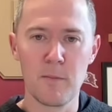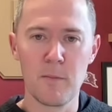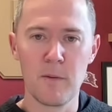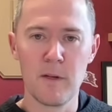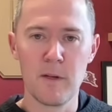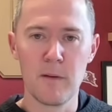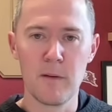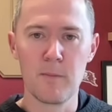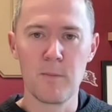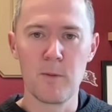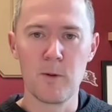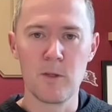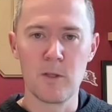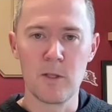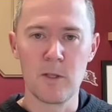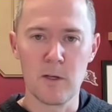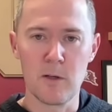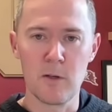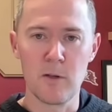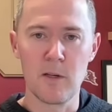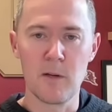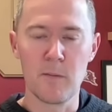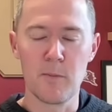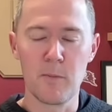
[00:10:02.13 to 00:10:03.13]
have been
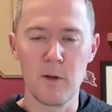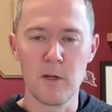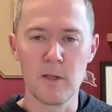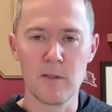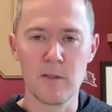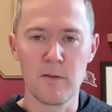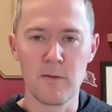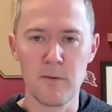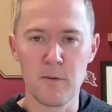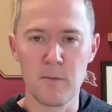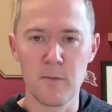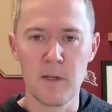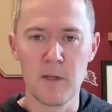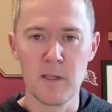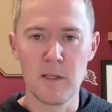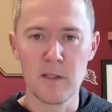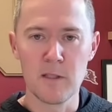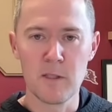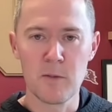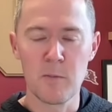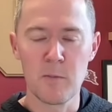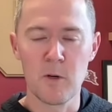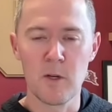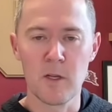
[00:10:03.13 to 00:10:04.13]
particularly impressive for me
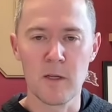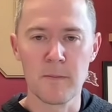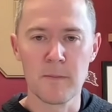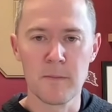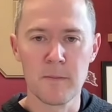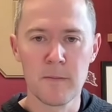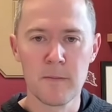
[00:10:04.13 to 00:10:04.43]
this spring.